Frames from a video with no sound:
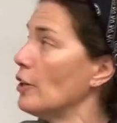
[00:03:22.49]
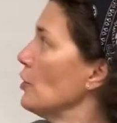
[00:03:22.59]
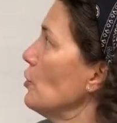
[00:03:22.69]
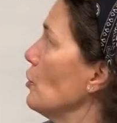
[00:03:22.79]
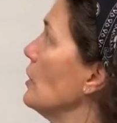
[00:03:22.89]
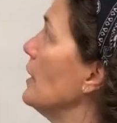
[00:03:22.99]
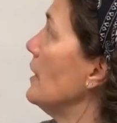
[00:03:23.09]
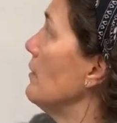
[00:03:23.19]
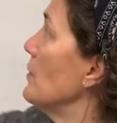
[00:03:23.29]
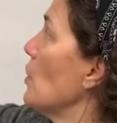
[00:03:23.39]
your
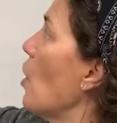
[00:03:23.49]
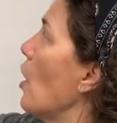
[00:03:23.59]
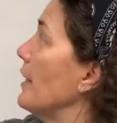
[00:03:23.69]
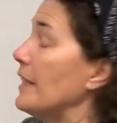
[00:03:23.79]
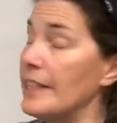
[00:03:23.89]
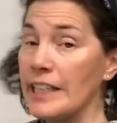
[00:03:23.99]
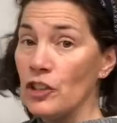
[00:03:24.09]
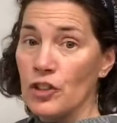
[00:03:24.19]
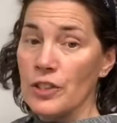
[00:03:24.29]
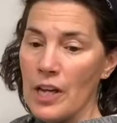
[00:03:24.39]
leaves on
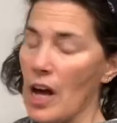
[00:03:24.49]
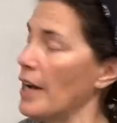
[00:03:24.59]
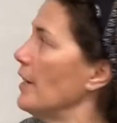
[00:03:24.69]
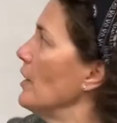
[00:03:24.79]
each side.